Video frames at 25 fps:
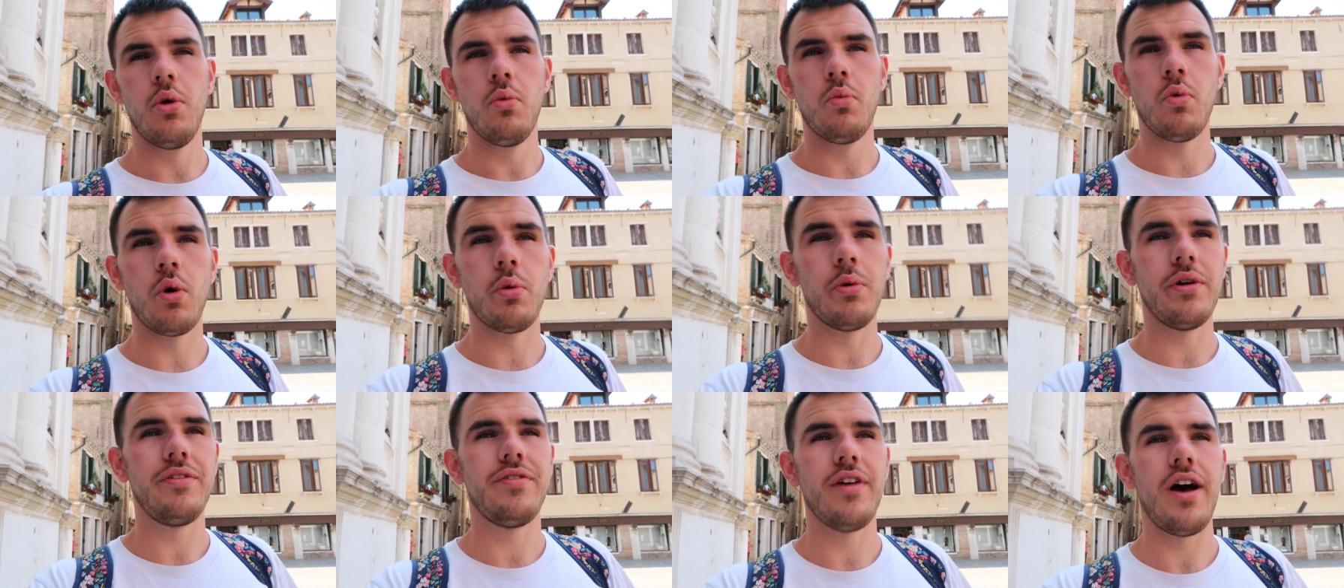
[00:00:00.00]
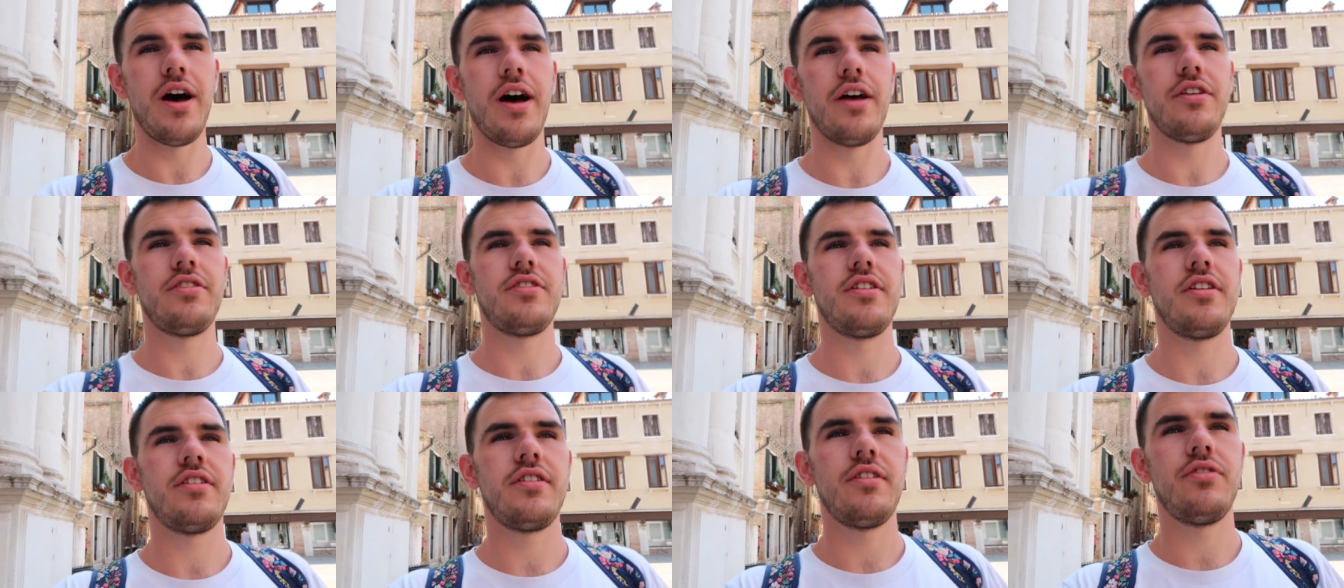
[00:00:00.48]
what we've
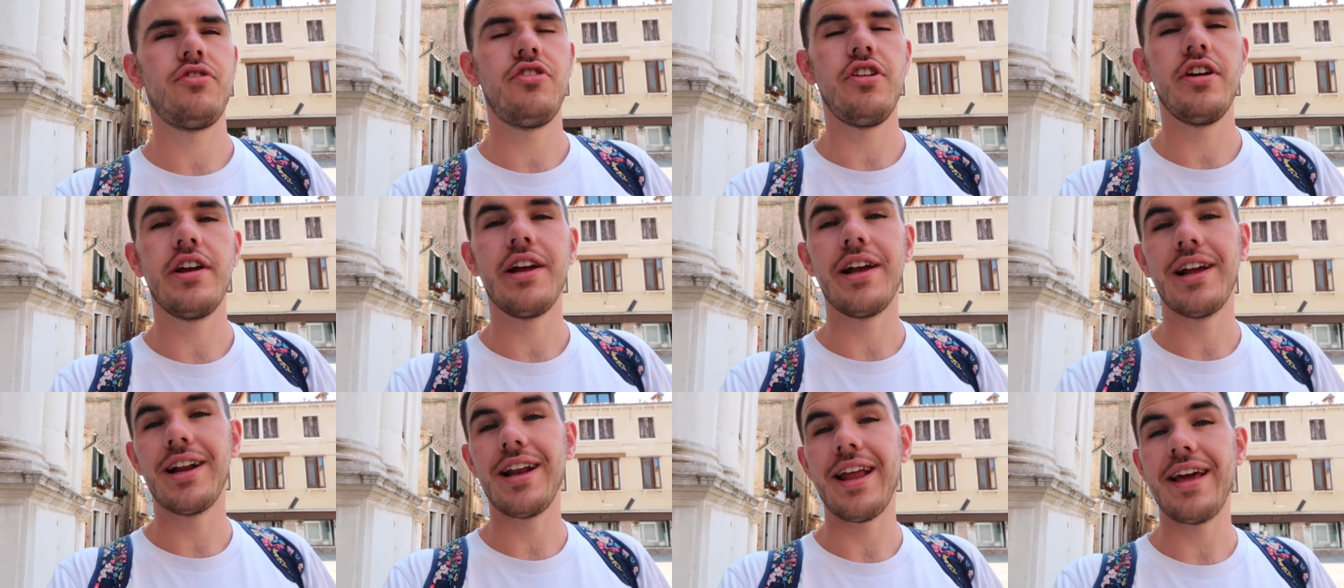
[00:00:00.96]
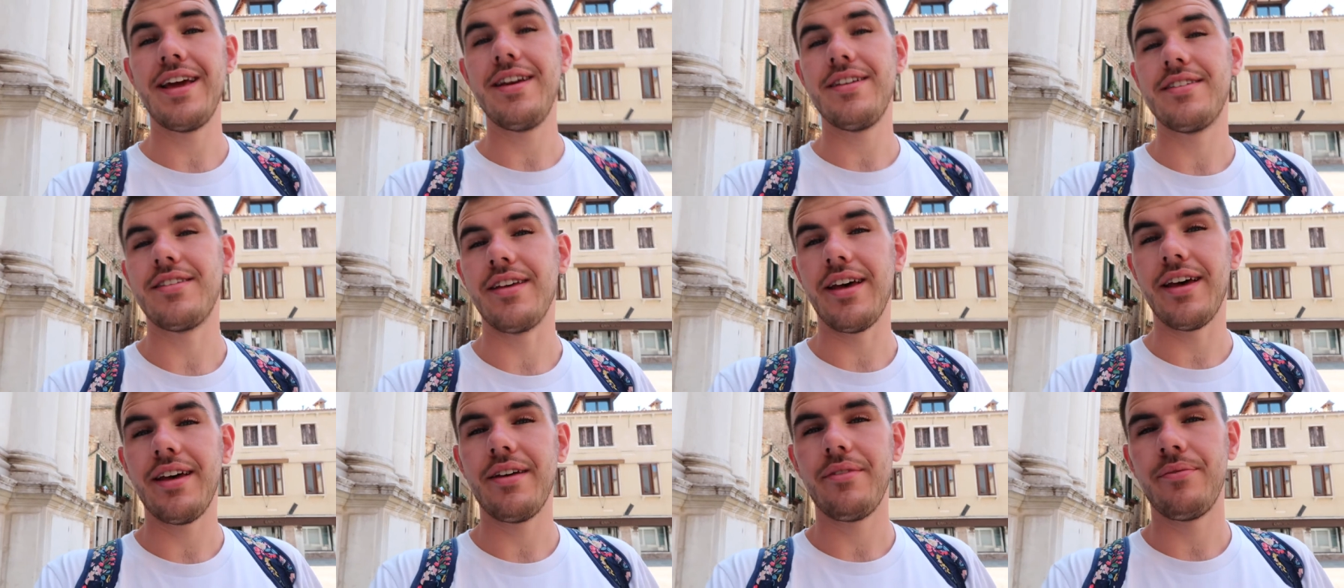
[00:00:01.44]
asked is if she can
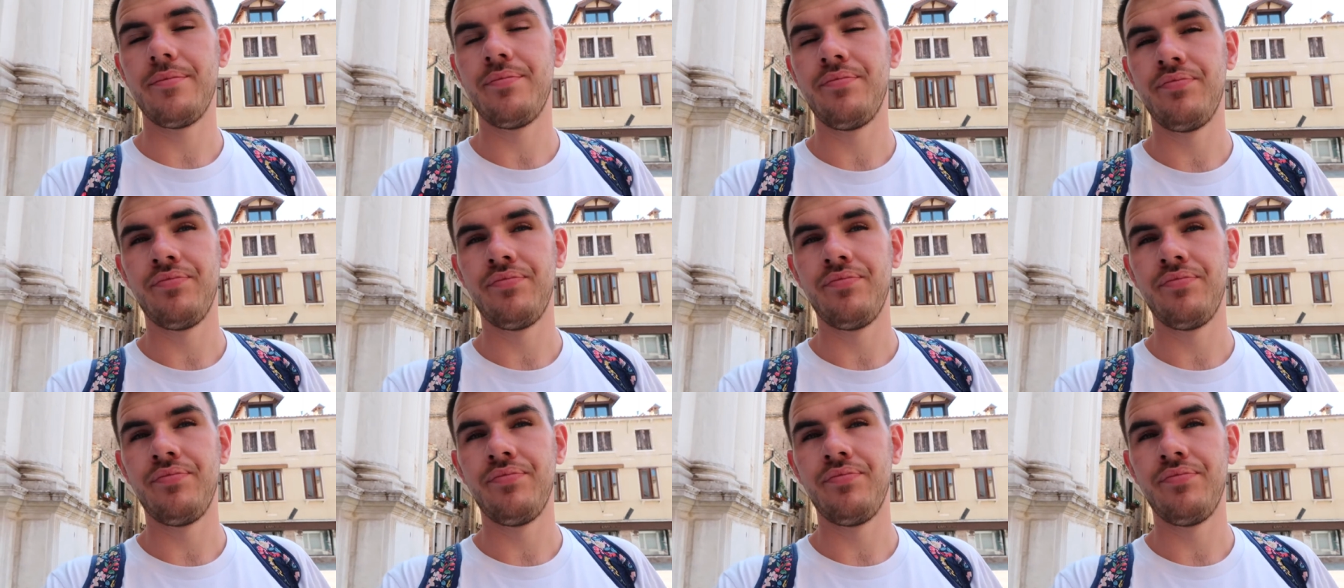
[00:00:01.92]
glaze it,